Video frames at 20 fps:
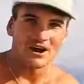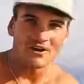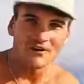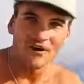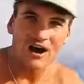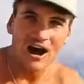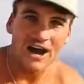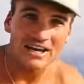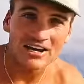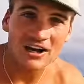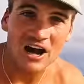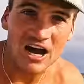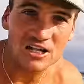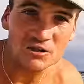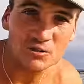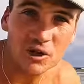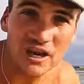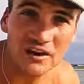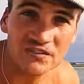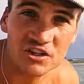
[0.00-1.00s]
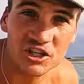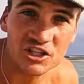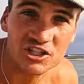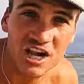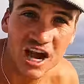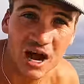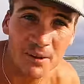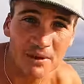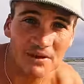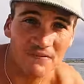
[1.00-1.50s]
Alrighty guys, we've just
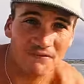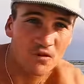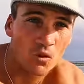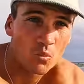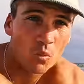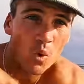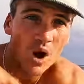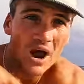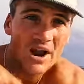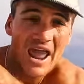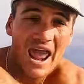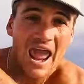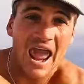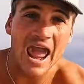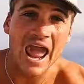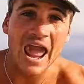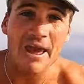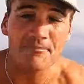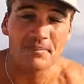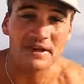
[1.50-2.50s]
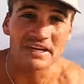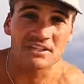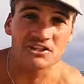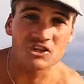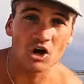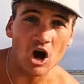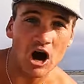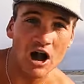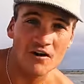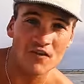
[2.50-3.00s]
come in from one epic
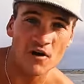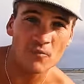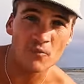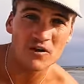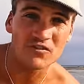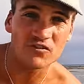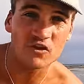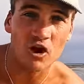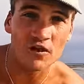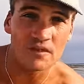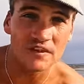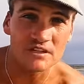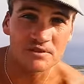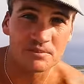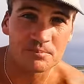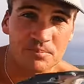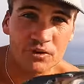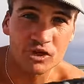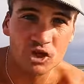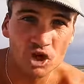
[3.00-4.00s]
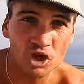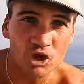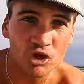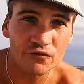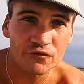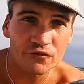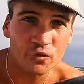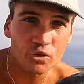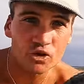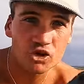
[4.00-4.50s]
dive and we've got this
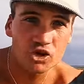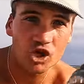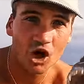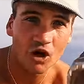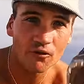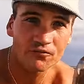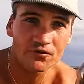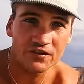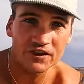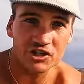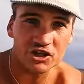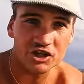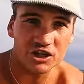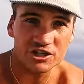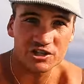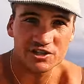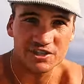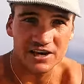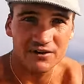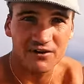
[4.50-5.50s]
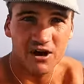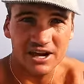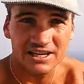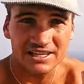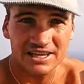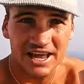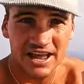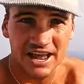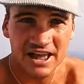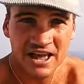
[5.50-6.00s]
beautiful job fish you can see right
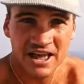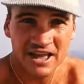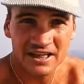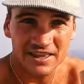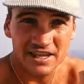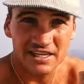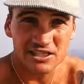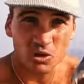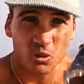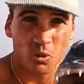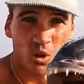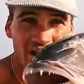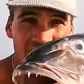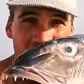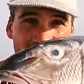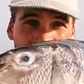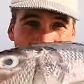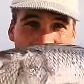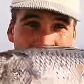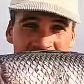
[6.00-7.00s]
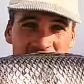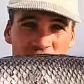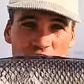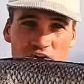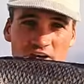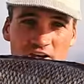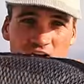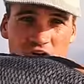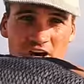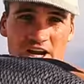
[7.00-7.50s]
here. These are one
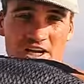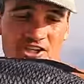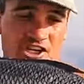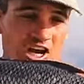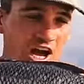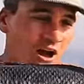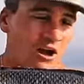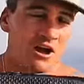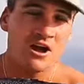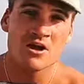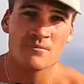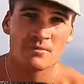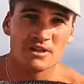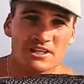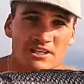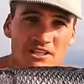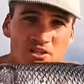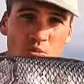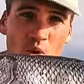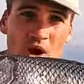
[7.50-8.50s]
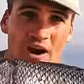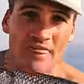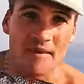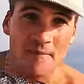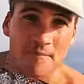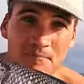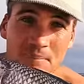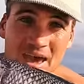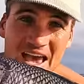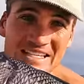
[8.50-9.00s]
angry creature, but this is one of the
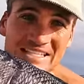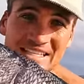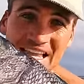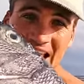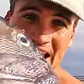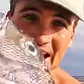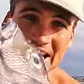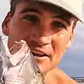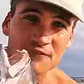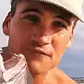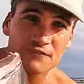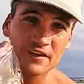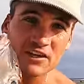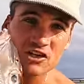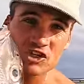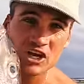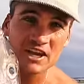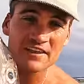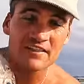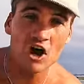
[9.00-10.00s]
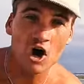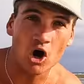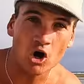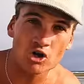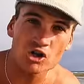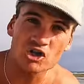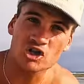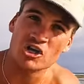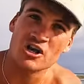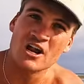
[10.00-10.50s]
best eating fish in the
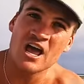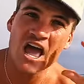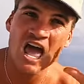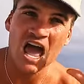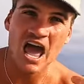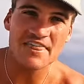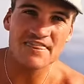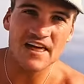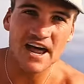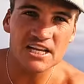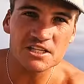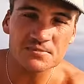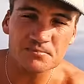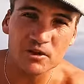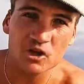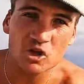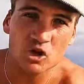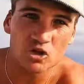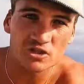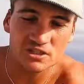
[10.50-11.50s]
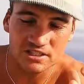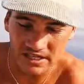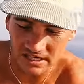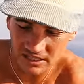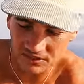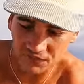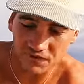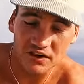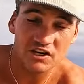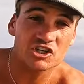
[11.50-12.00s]
ocean. And that is because
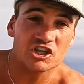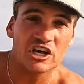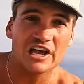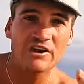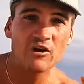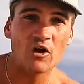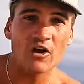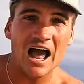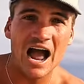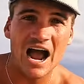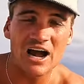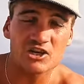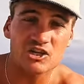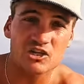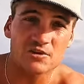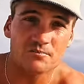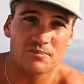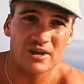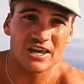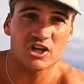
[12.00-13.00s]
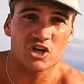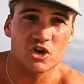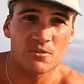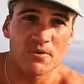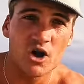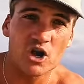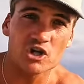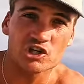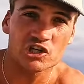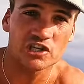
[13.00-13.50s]
this fish cannot actually be
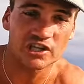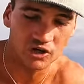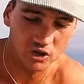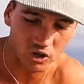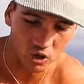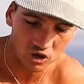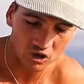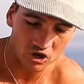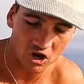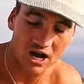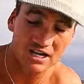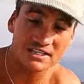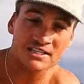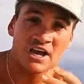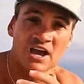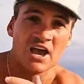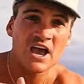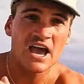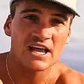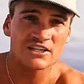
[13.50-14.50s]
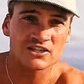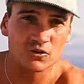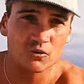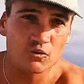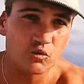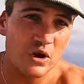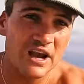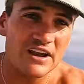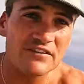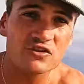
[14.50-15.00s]
commercially cooked, guys. It's a
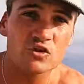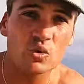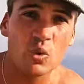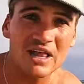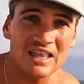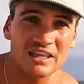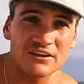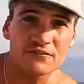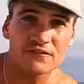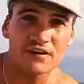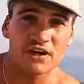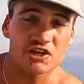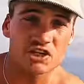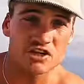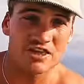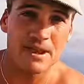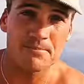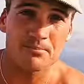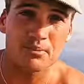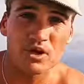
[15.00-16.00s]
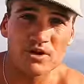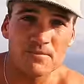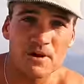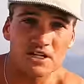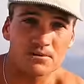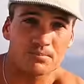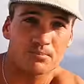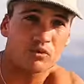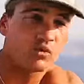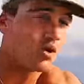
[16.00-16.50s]
reef dwelling fish, and they pretty
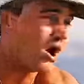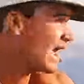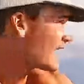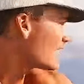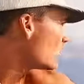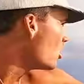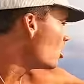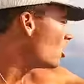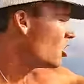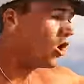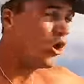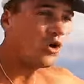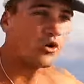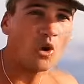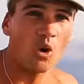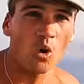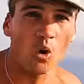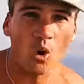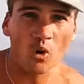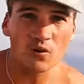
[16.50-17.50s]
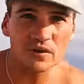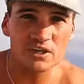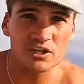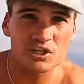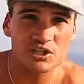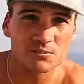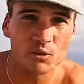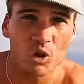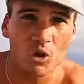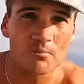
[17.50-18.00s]
much prey on all these
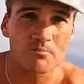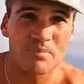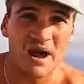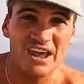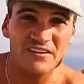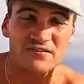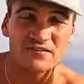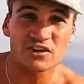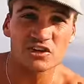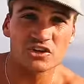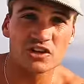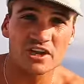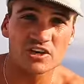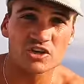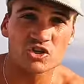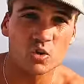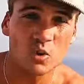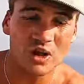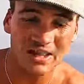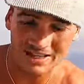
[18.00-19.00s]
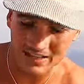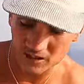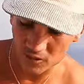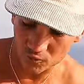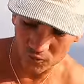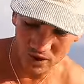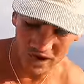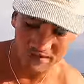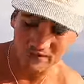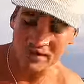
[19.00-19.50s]
small bait fish that are dwelling the
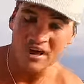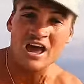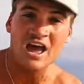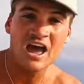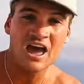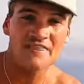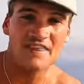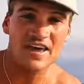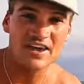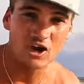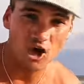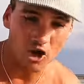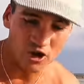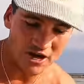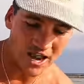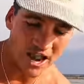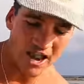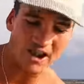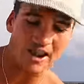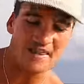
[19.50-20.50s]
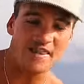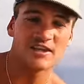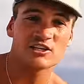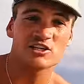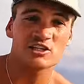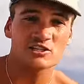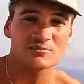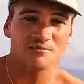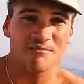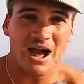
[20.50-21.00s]
reef, and they go down and they
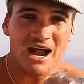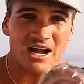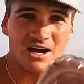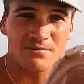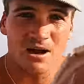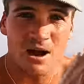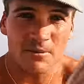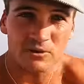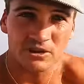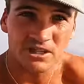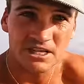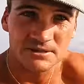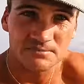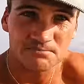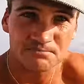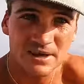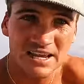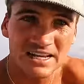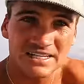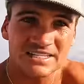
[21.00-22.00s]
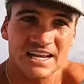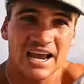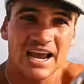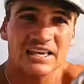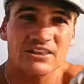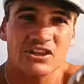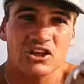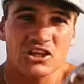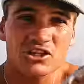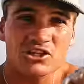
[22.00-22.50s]
smack them up with these big
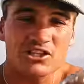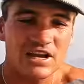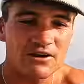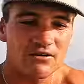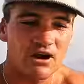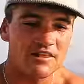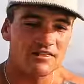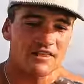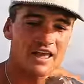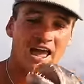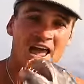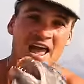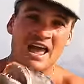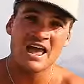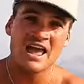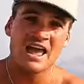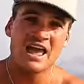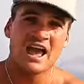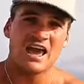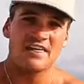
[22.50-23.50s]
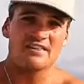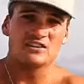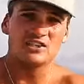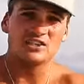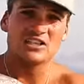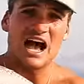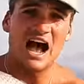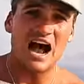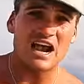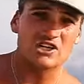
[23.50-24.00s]
teeth you can see right there. And this
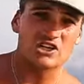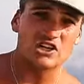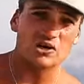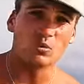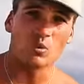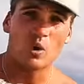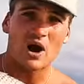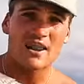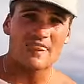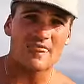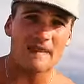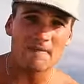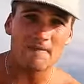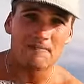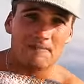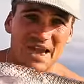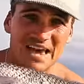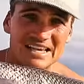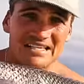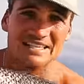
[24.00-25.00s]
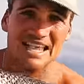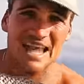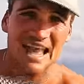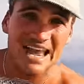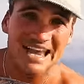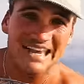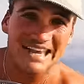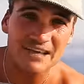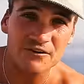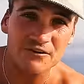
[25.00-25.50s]
is actually one of the best
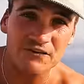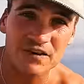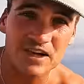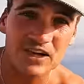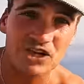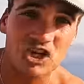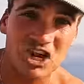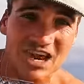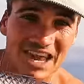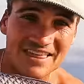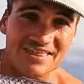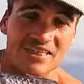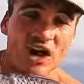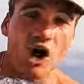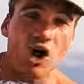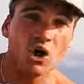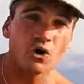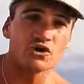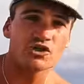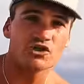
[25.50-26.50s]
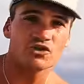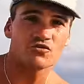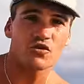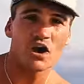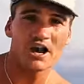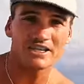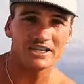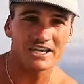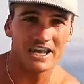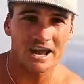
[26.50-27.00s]
eating fish in the ocean
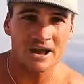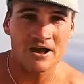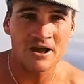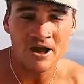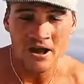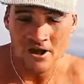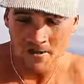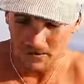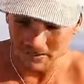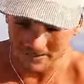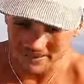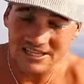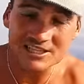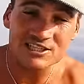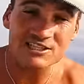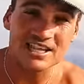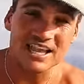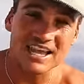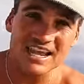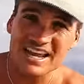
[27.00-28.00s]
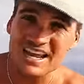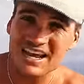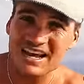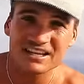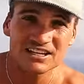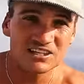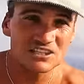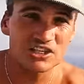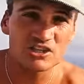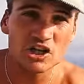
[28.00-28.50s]
right here. But this thing,
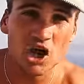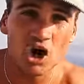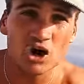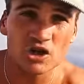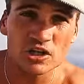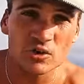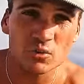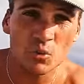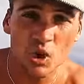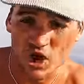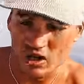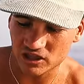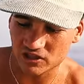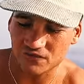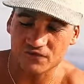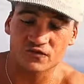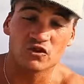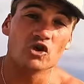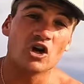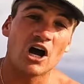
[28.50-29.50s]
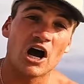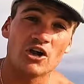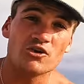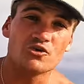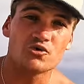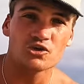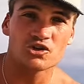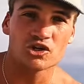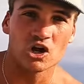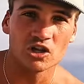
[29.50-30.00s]
this is only worth a few
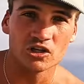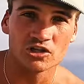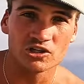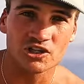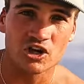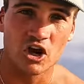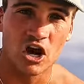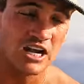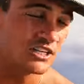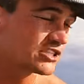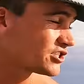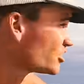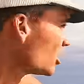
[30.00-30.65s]
$100s, guys.